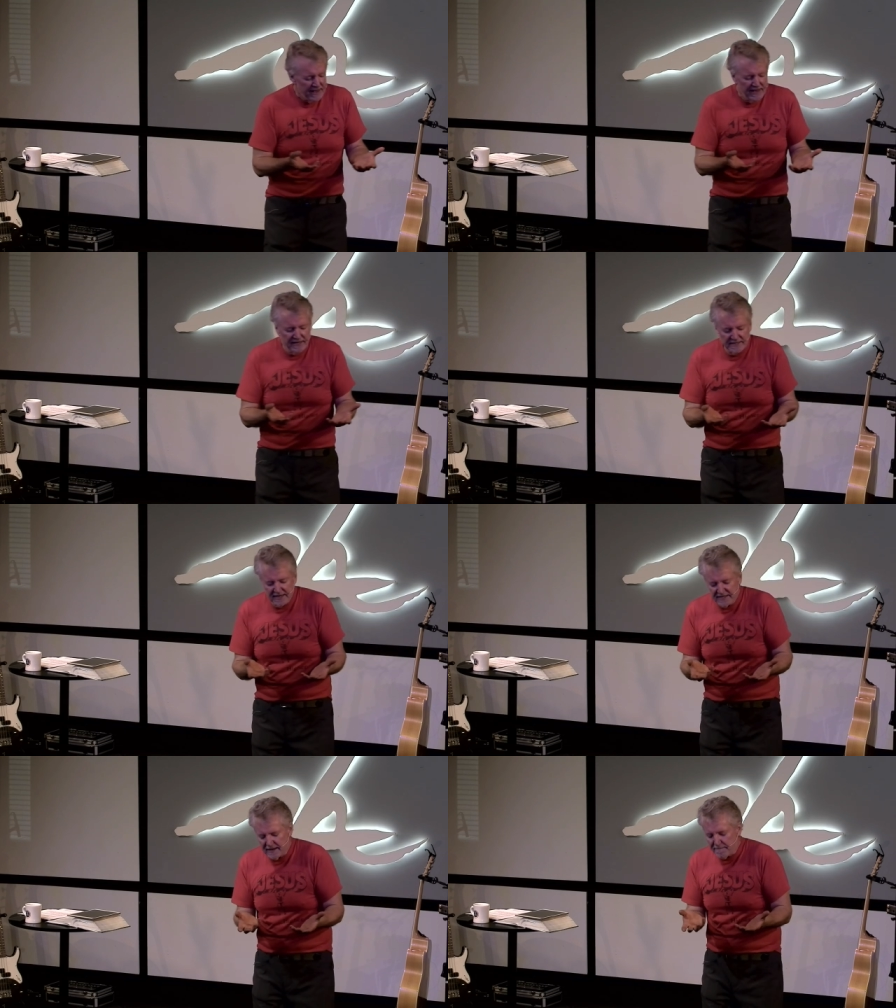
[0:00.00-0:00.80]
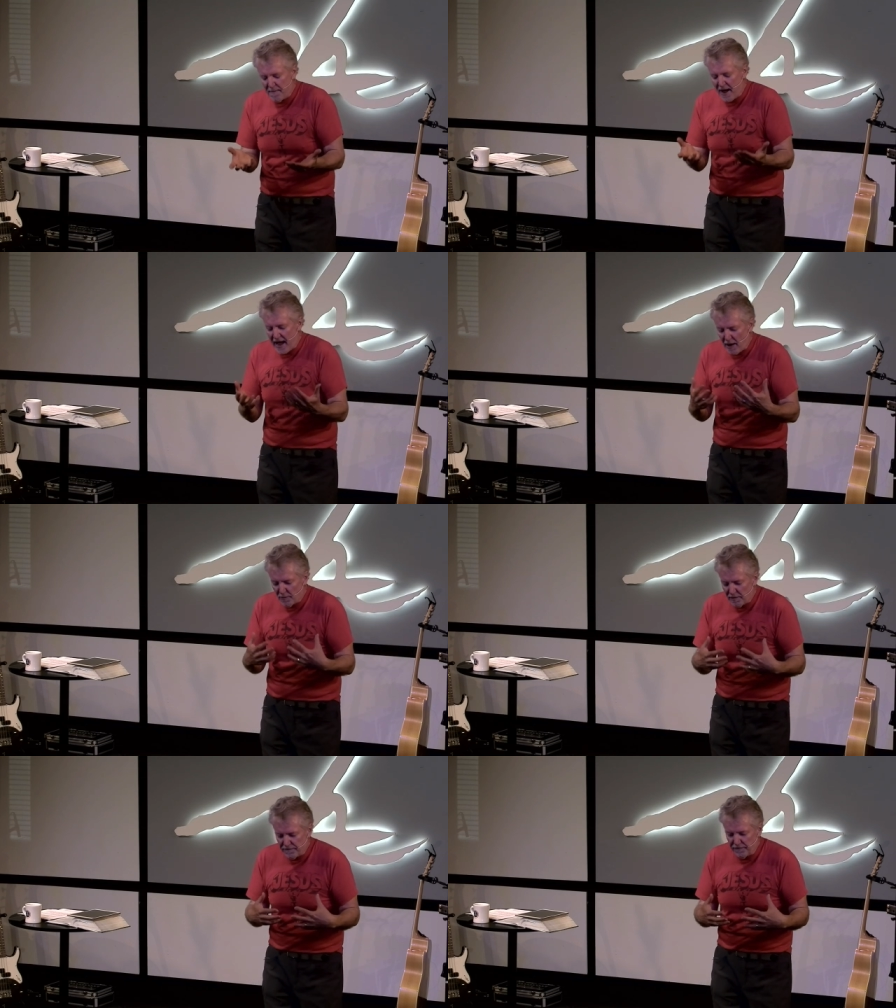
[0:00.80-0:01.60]
is, is a
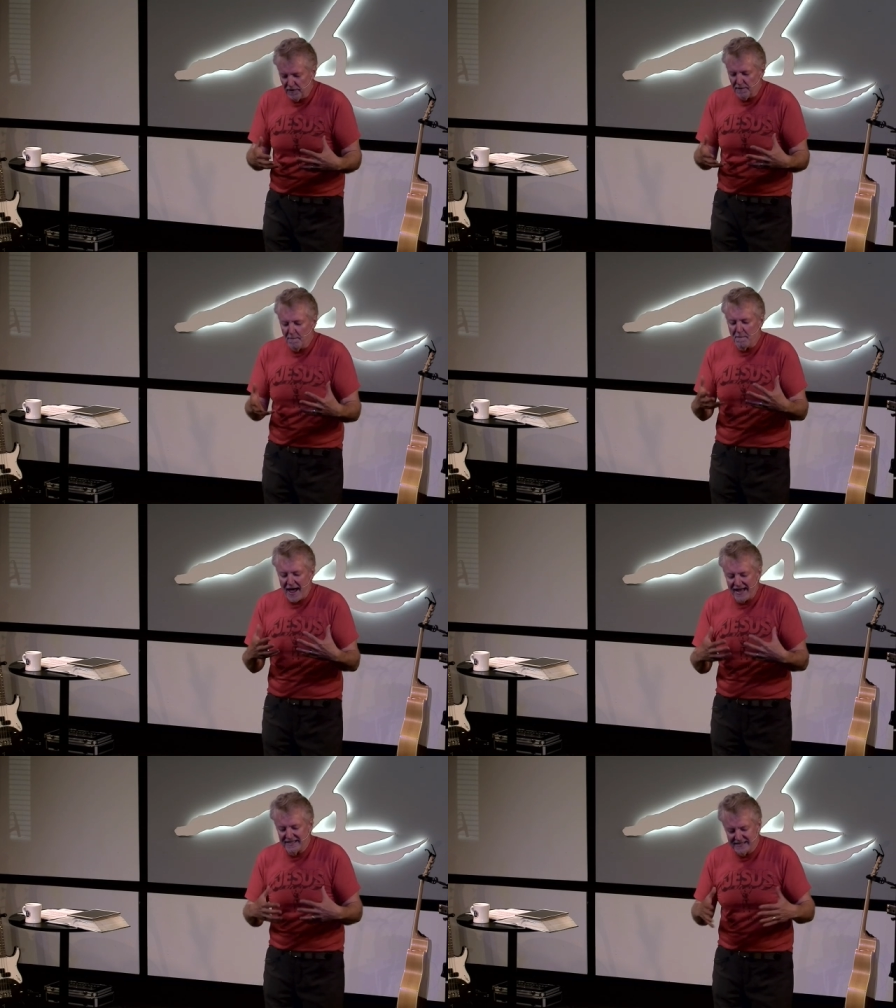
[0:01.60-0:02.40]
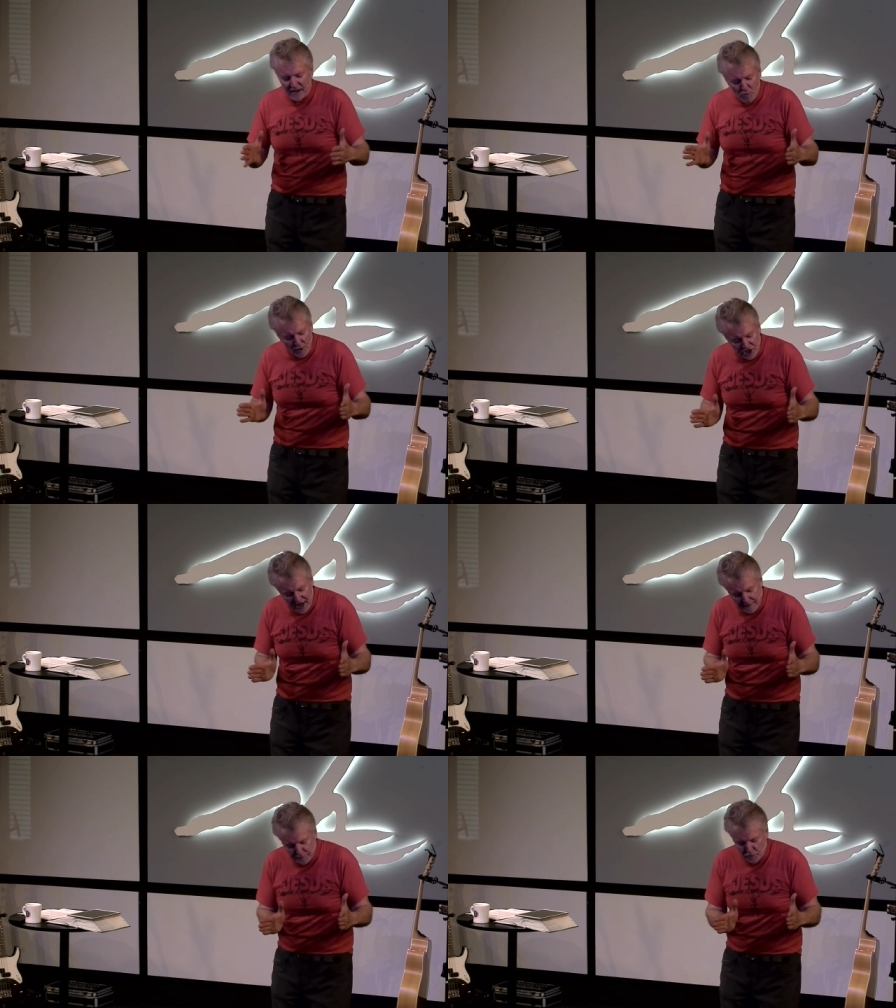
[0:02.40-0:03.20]
powerful mindset which
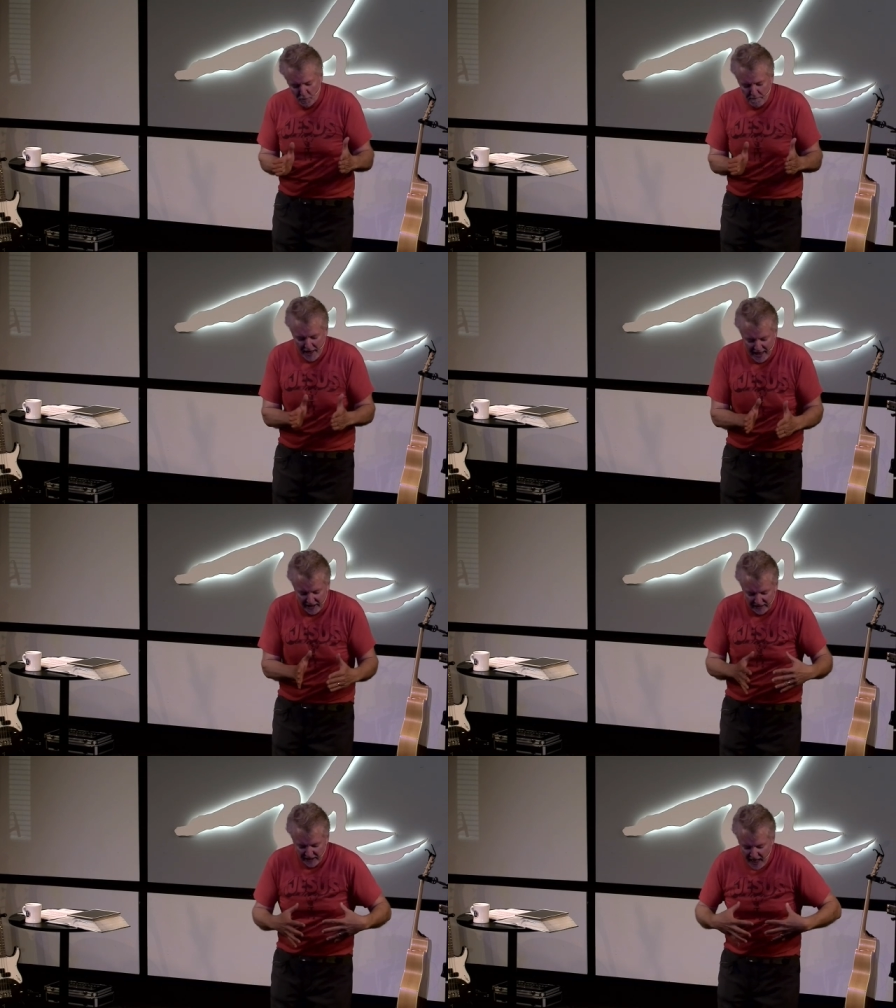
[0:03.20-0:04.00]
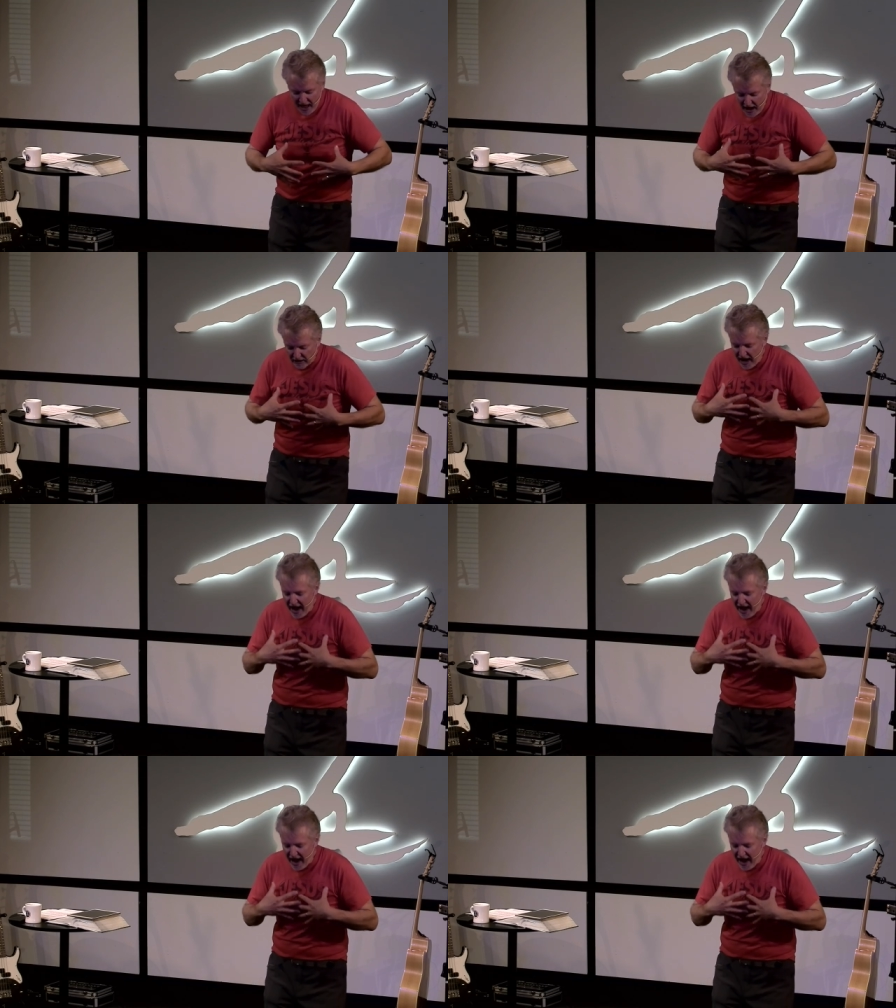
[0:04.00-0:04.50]
can propel our